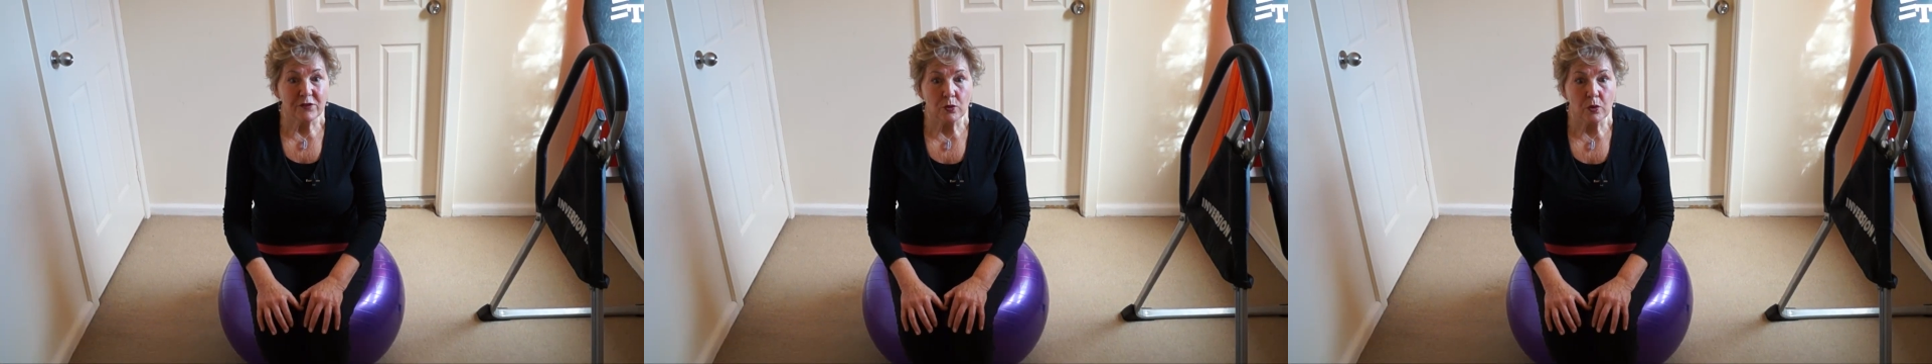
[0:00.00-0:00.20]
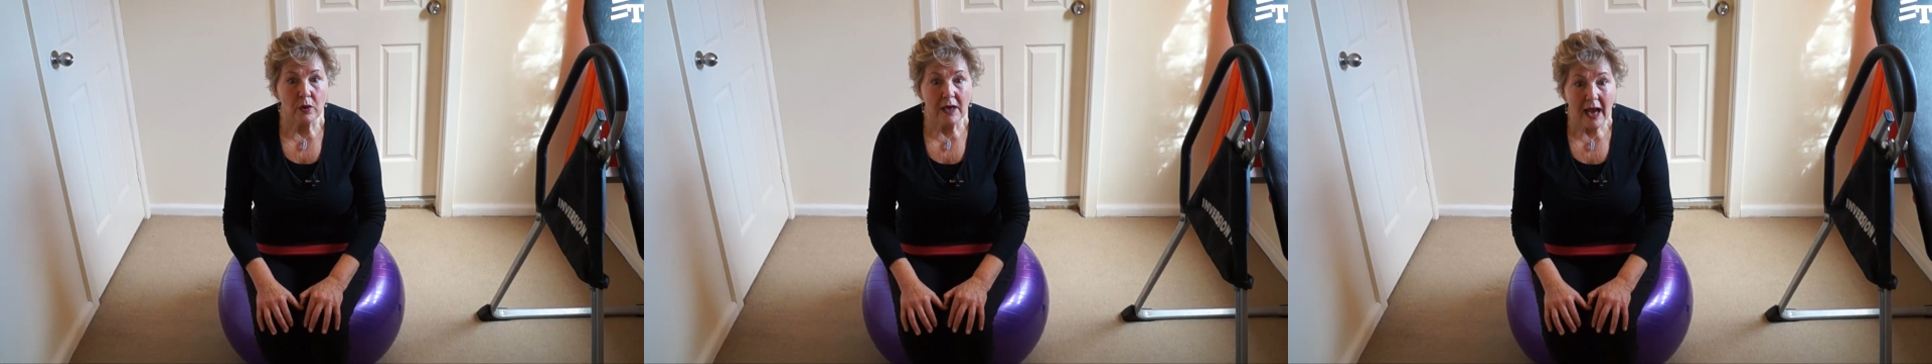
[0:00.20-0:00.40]

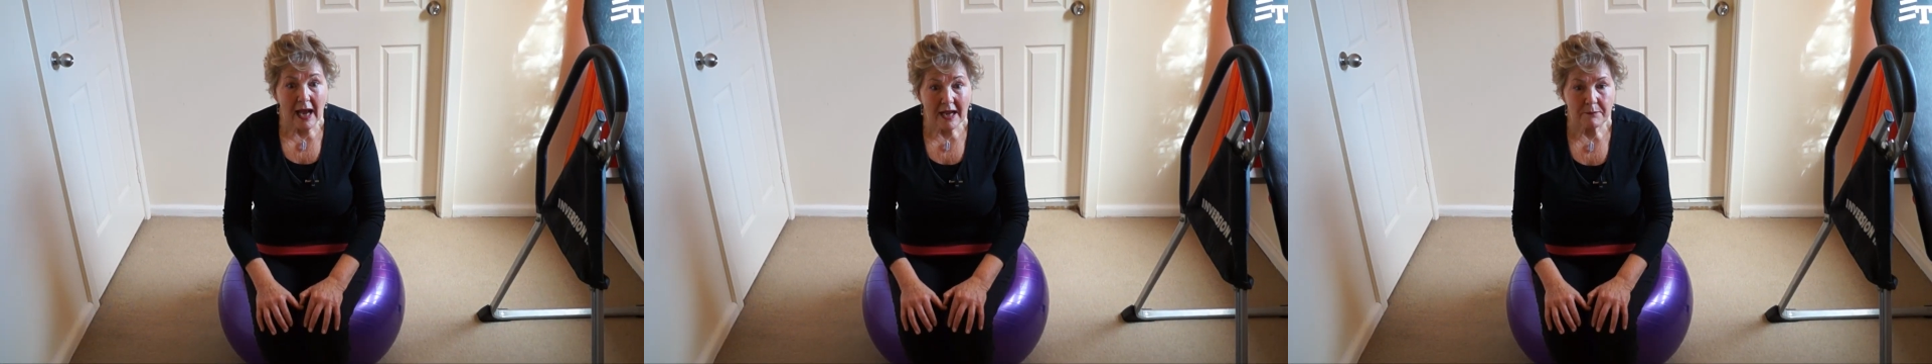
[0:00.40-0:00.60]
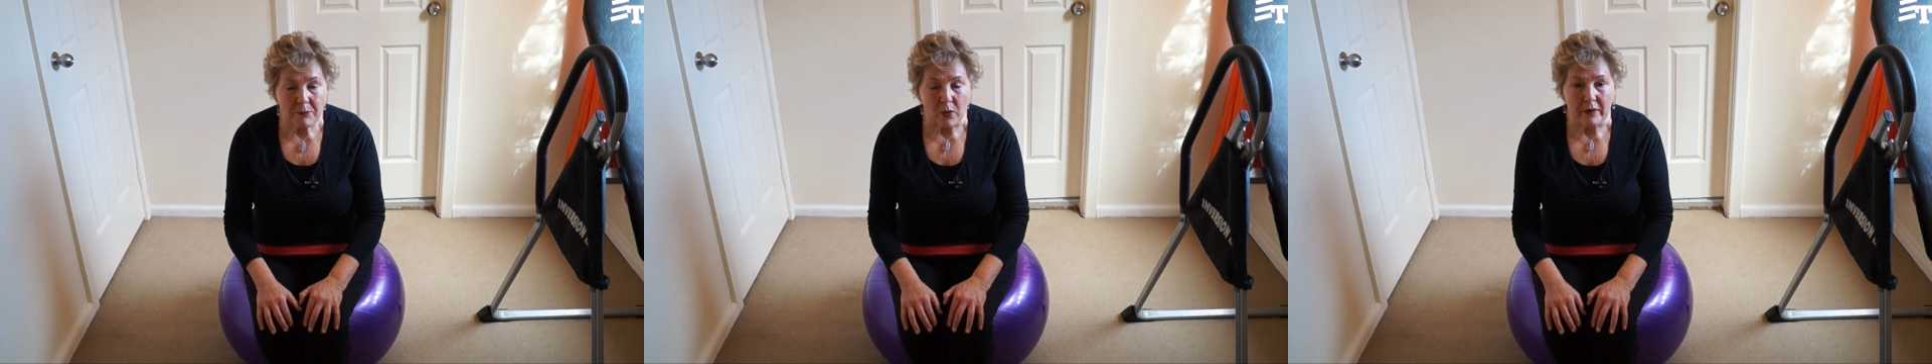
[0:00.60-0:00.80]
you would
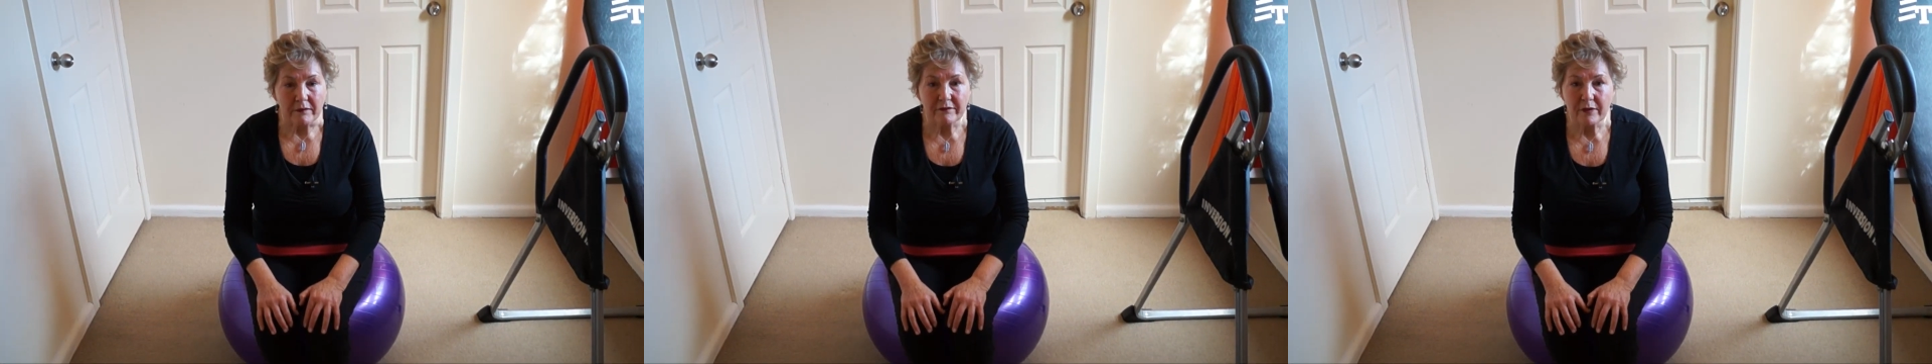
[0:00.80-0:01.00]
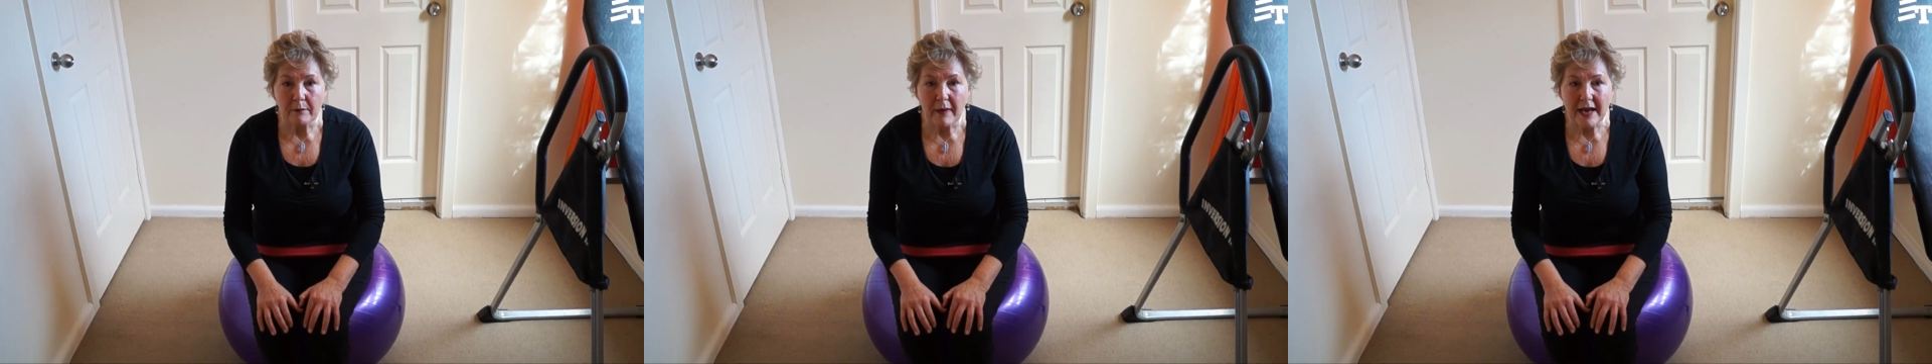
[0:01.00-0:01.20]
like more
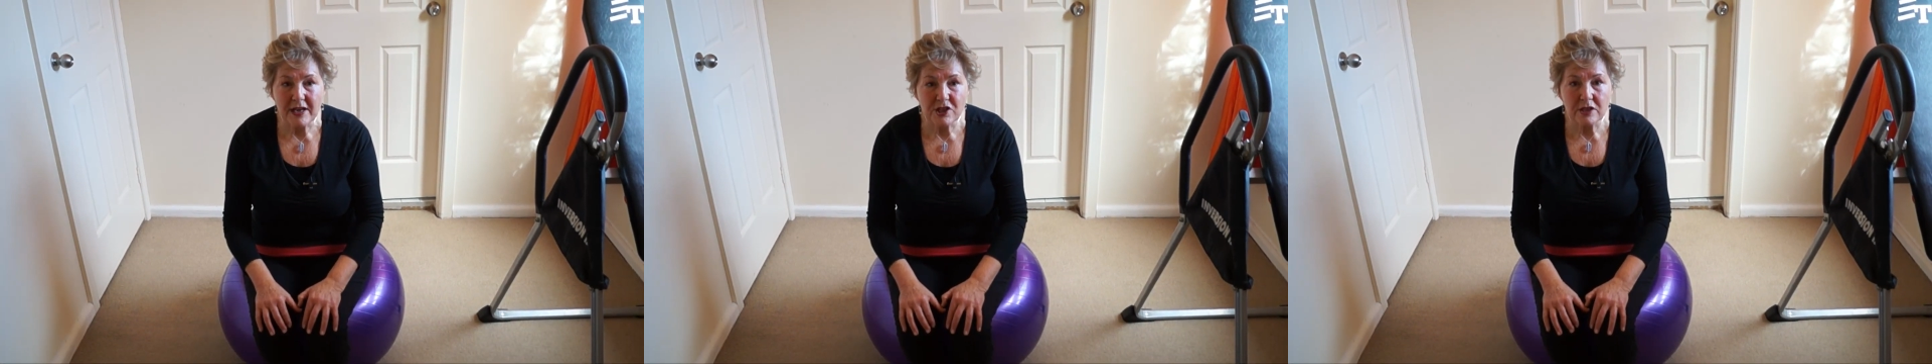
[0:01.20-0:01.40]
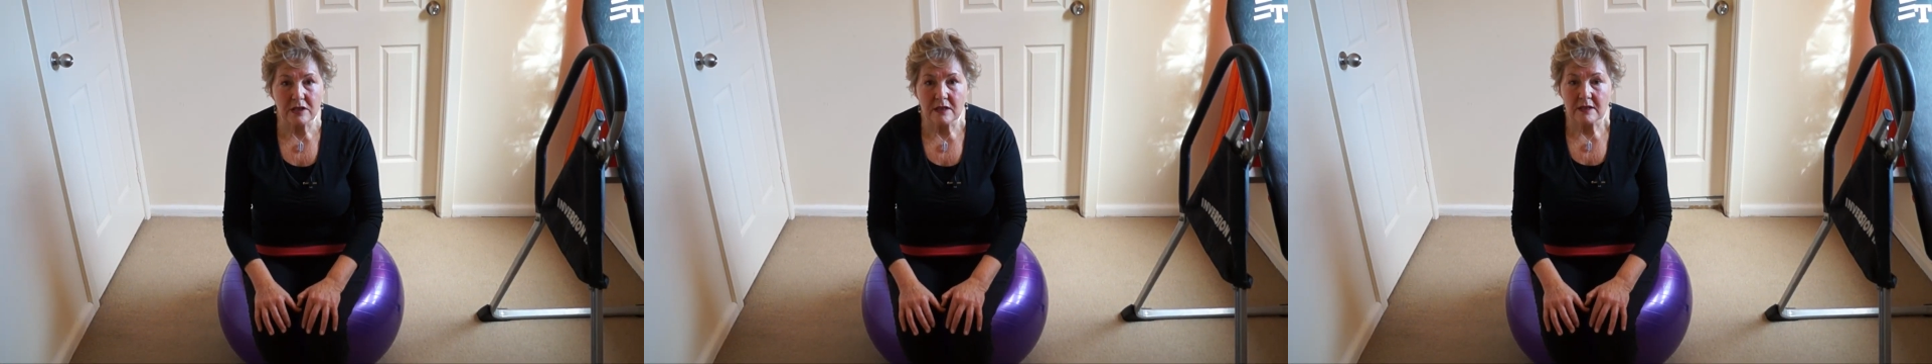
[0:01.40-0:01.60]

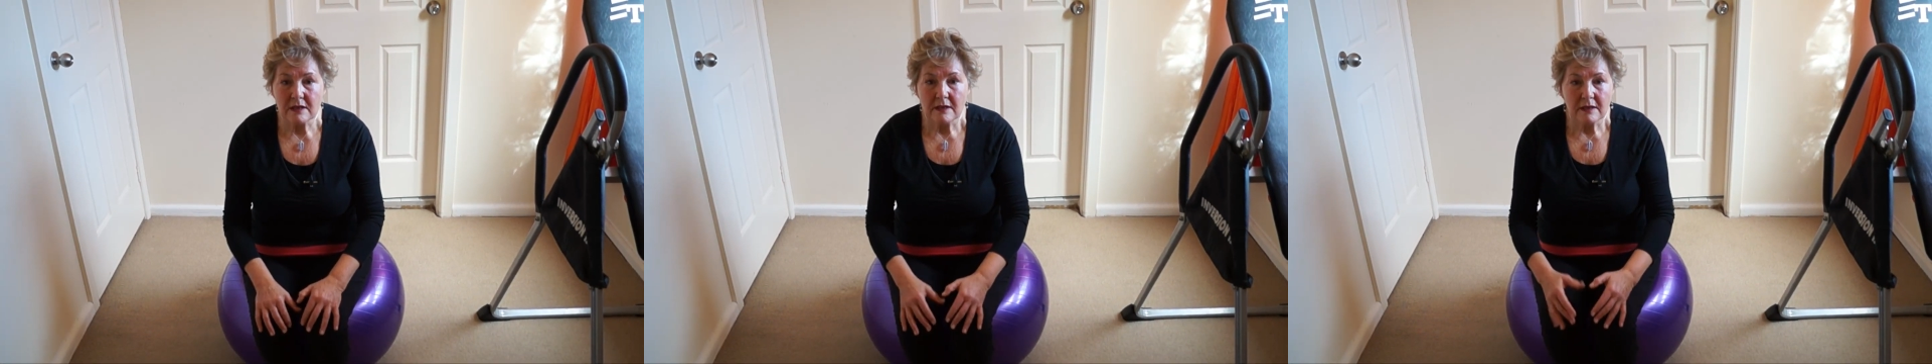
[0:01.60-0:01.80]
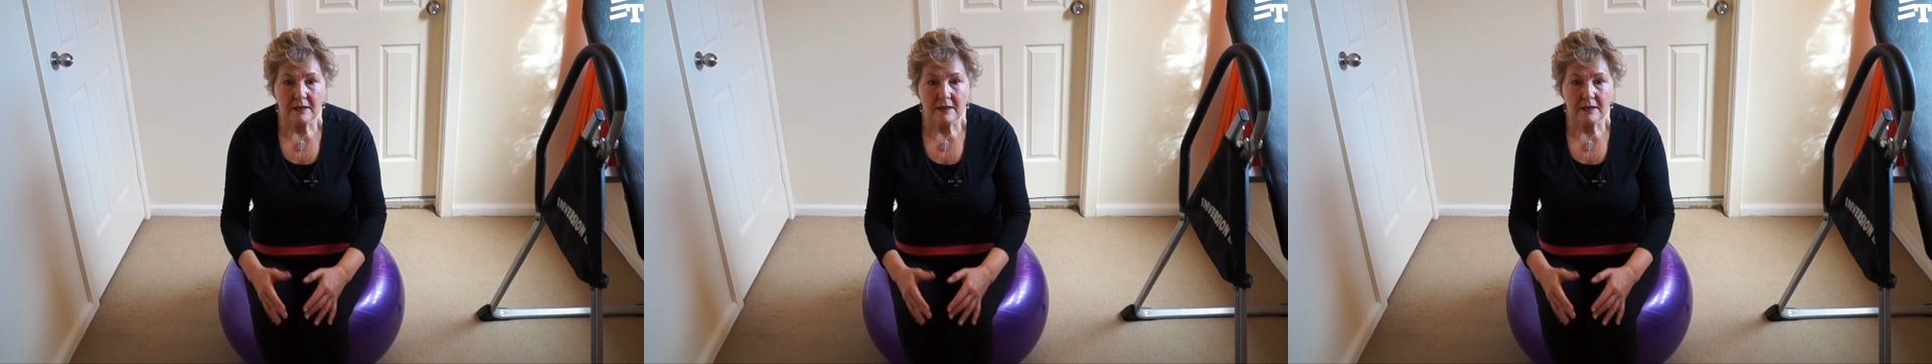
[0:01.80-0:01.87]
information,